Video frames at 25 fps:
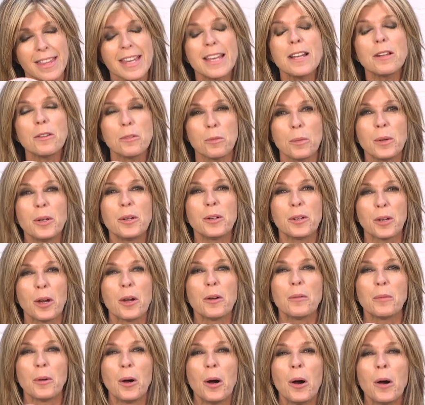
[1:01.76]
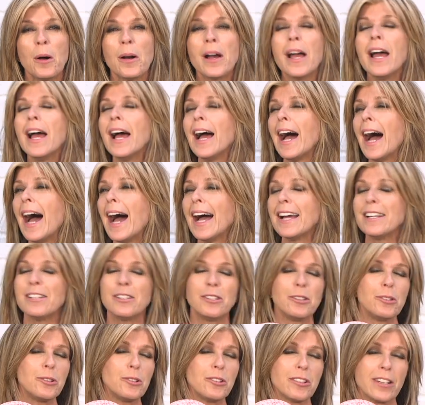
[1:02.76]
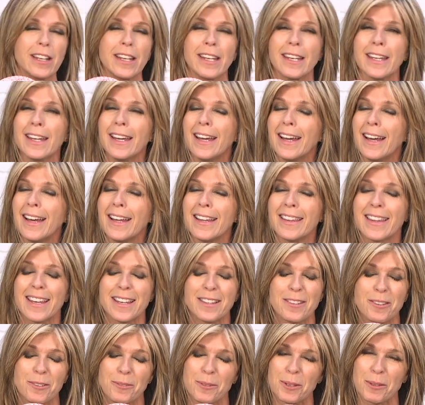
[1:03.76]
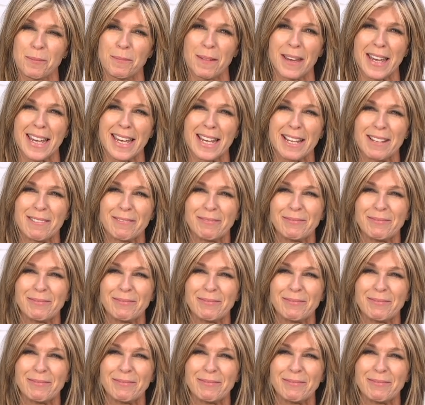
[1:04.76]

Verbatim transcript: Things will go wrong, and usually they do with me.